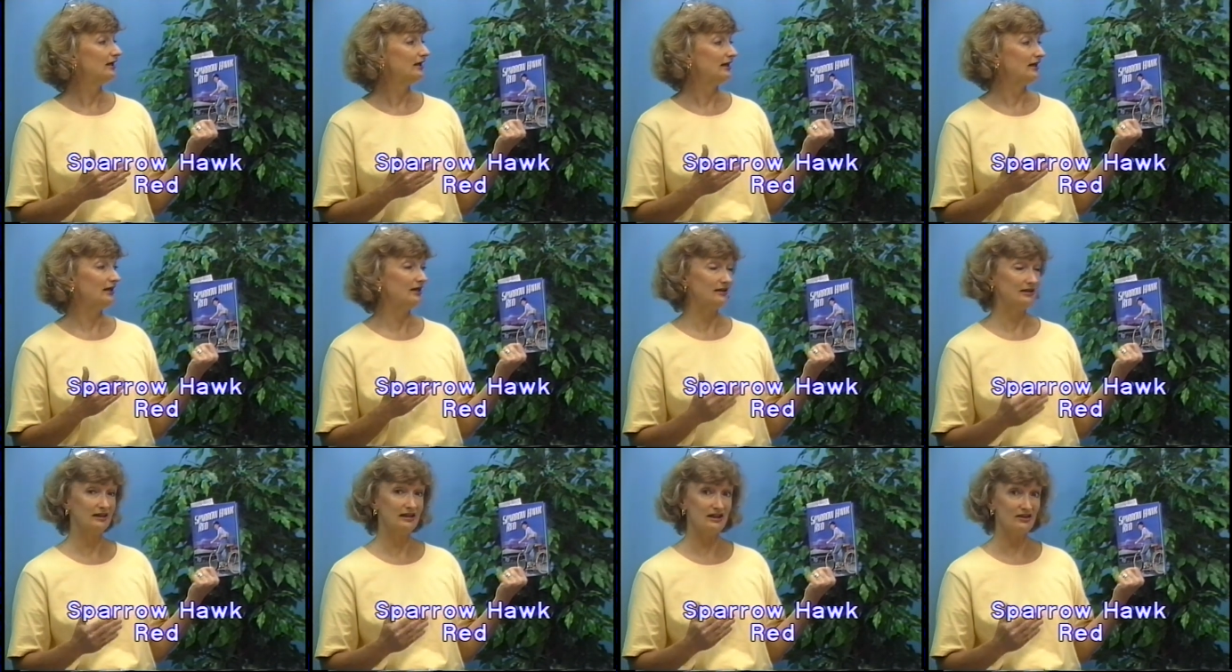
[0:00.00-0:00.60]

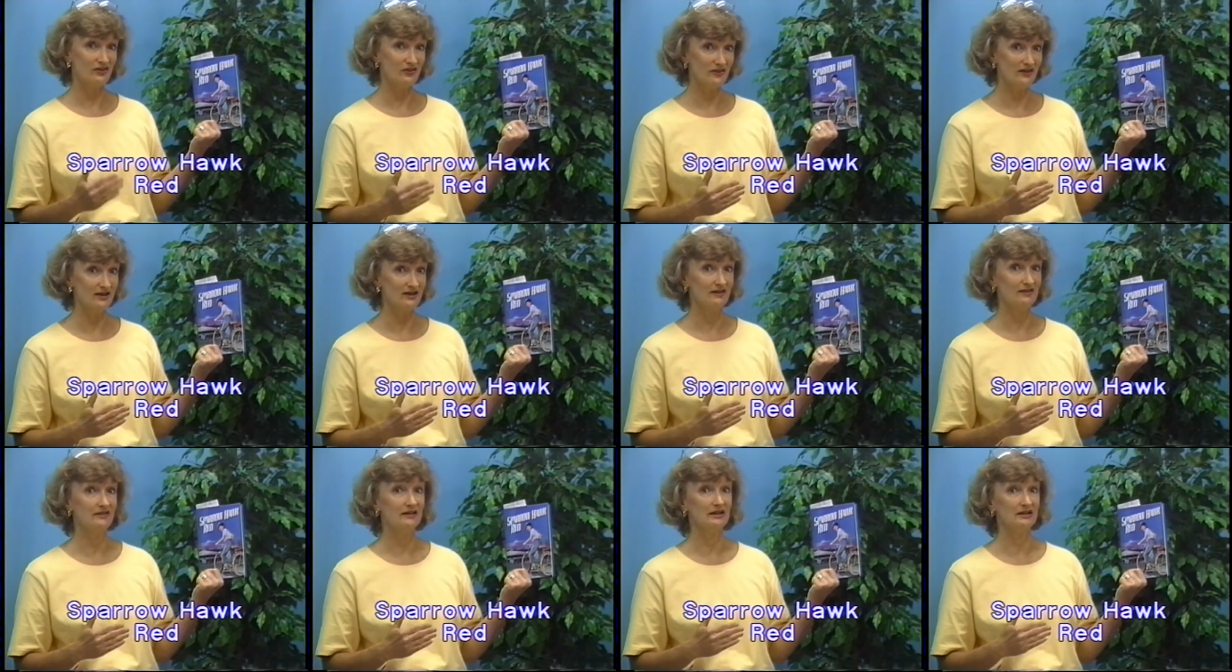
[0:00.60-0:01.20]
and they
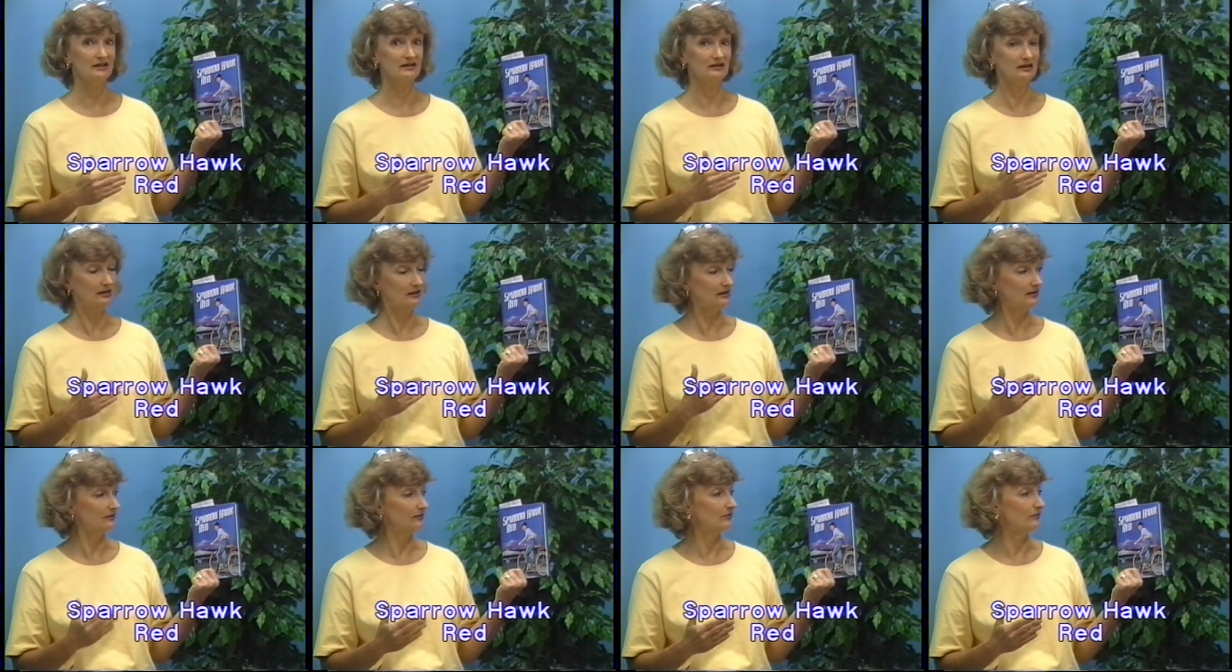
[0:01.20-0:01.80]
think that
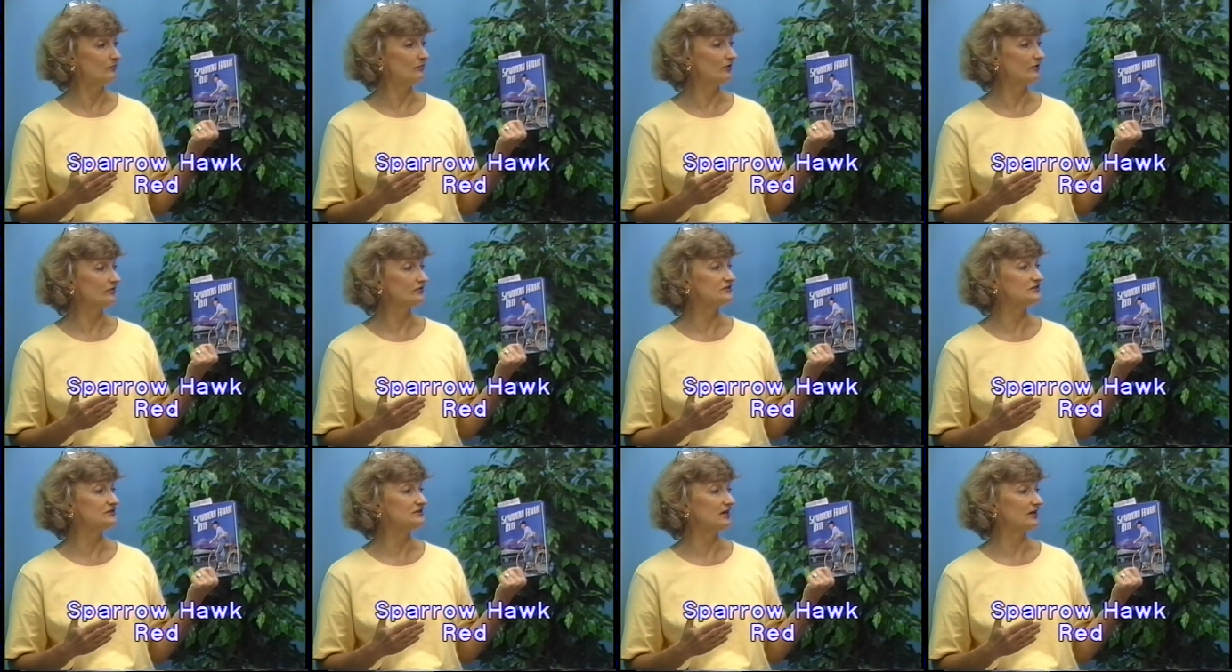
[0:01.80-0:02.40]
uh,
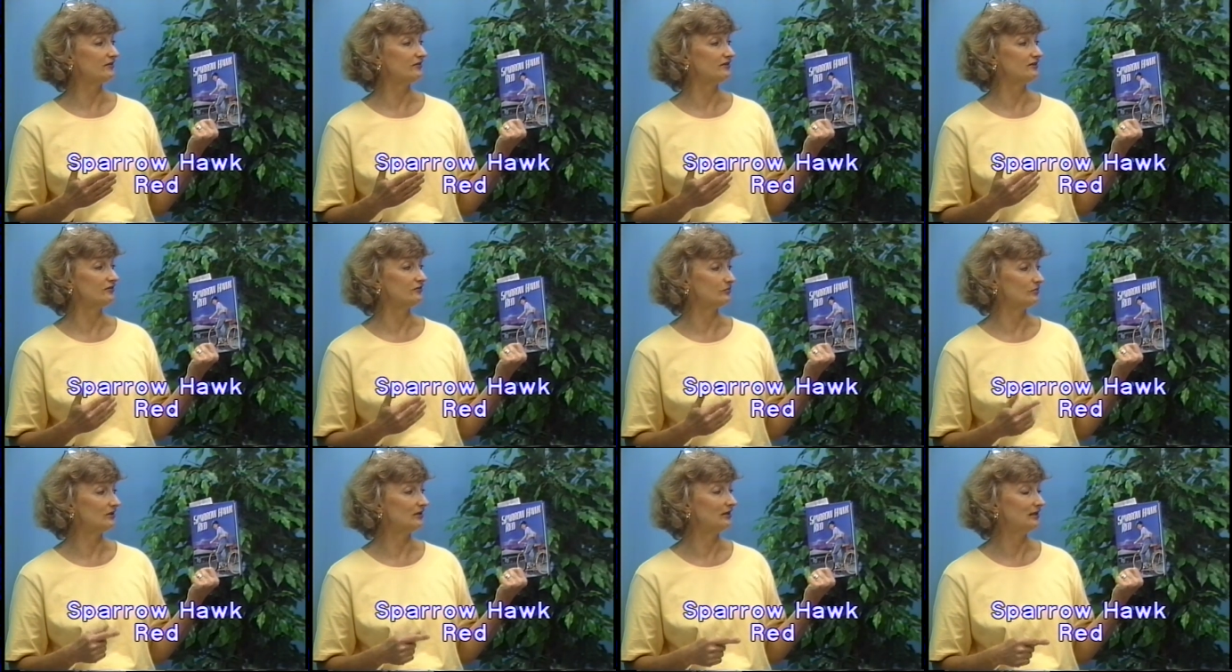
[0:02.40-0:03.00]
mother's death
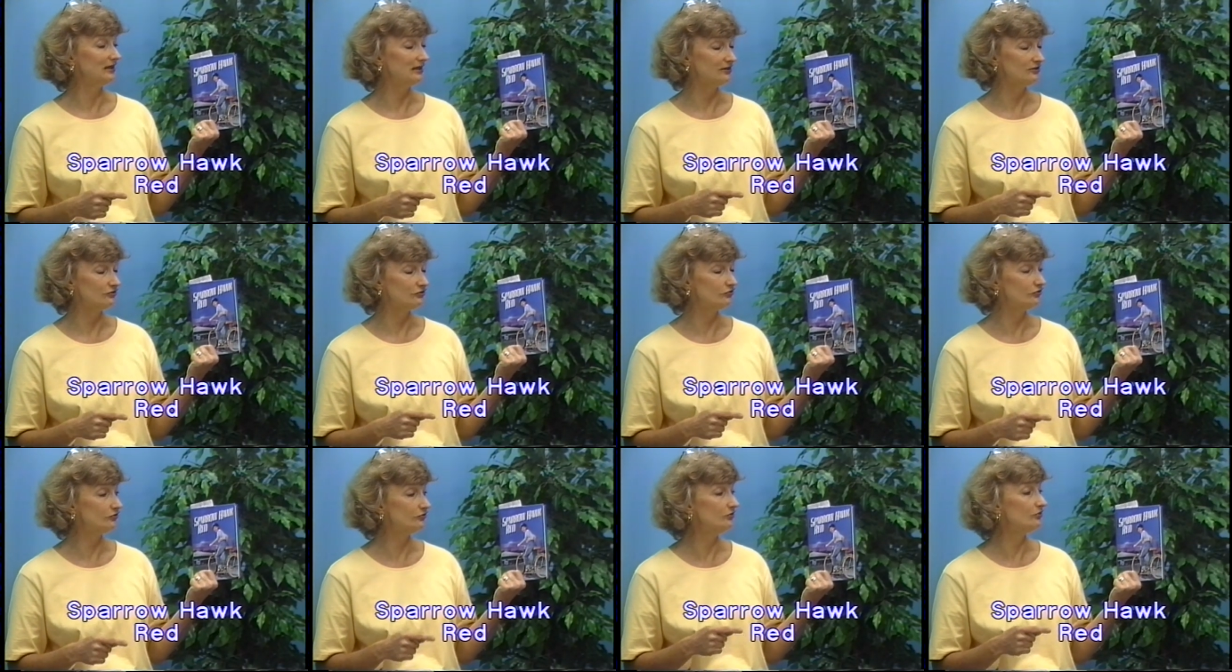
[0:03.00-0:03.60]
is related
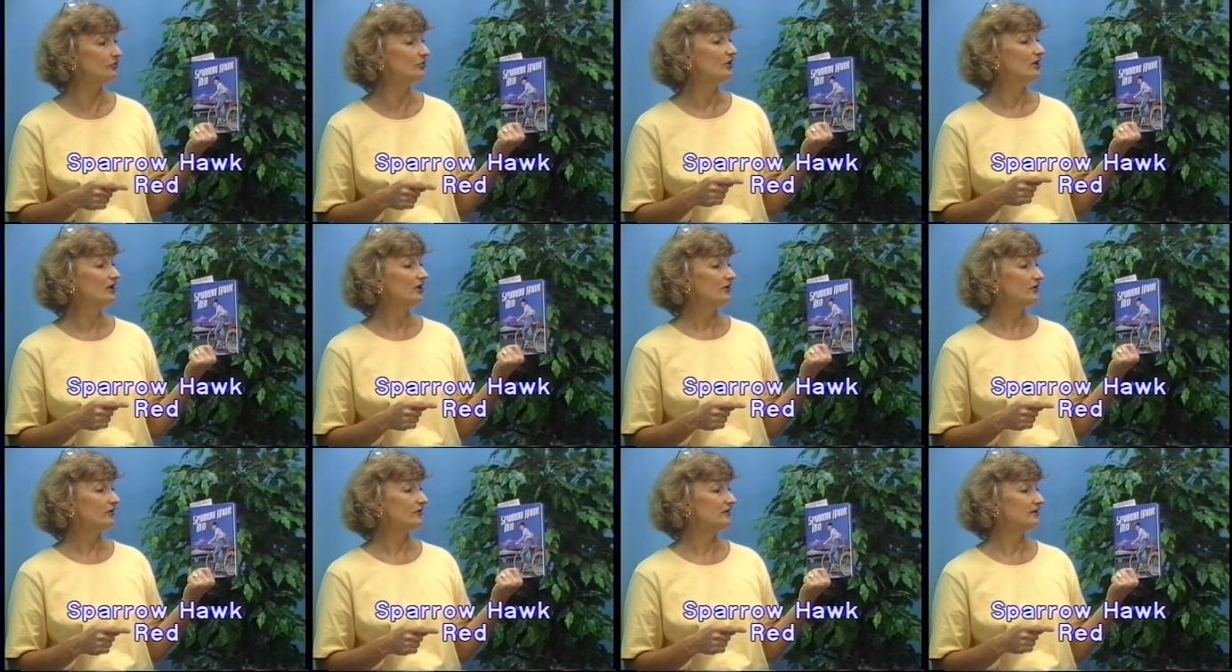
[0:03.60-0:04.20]
to
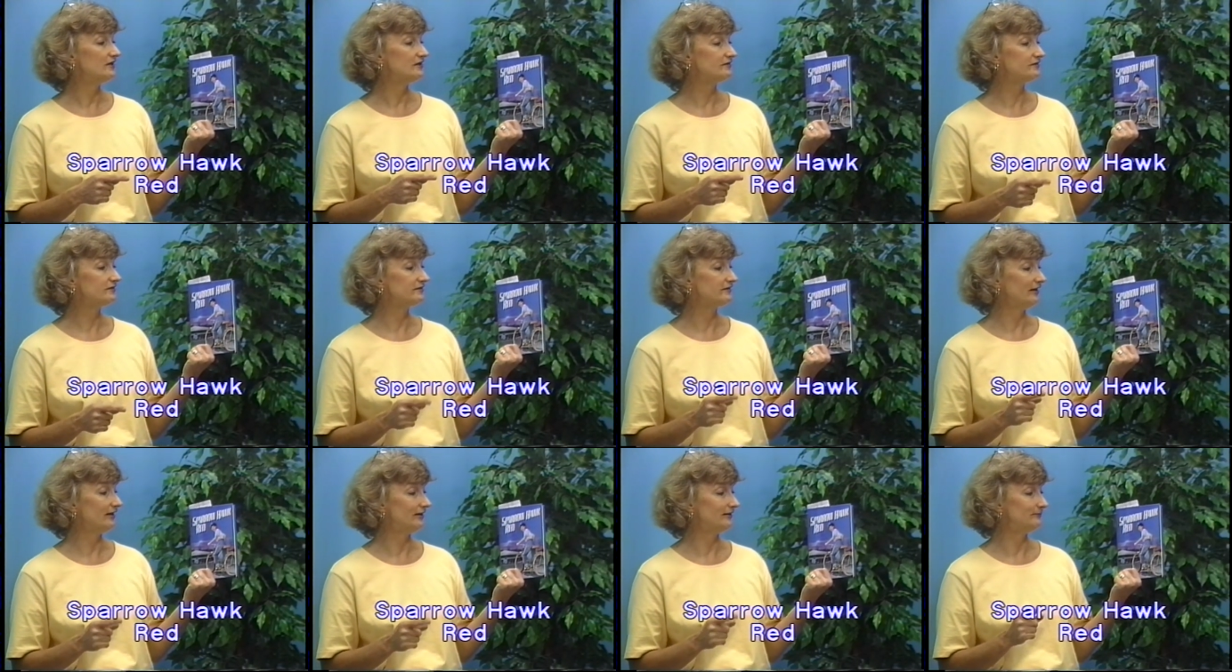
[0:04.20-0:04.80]
this
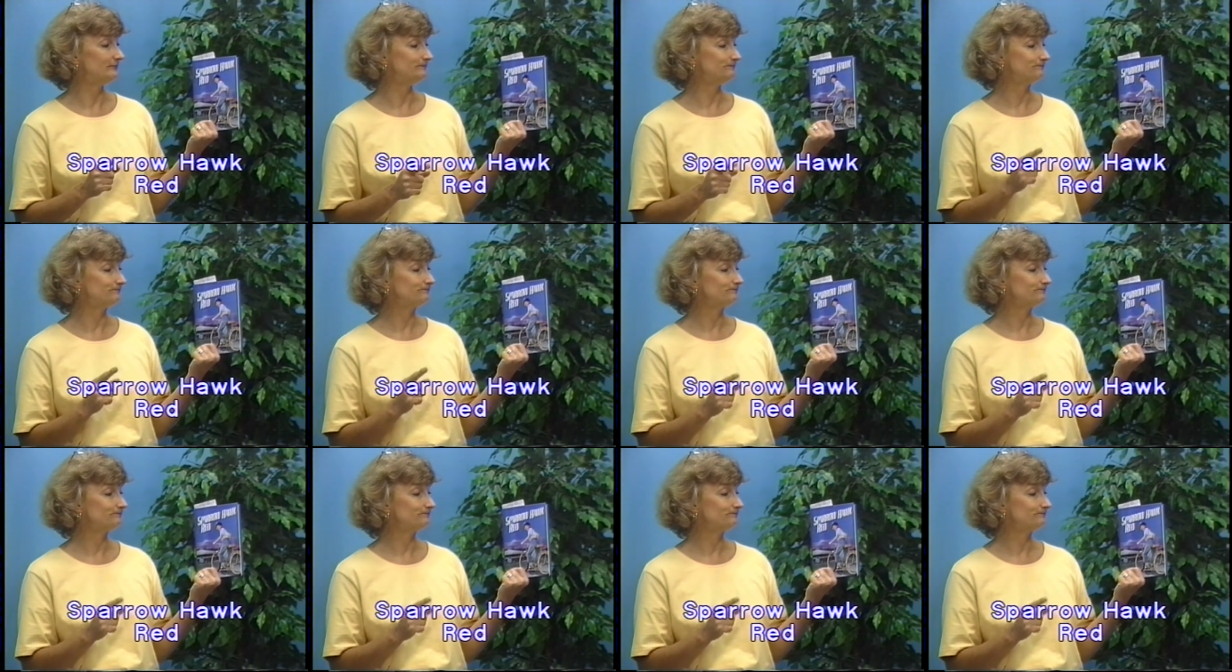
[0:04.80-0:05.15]
um,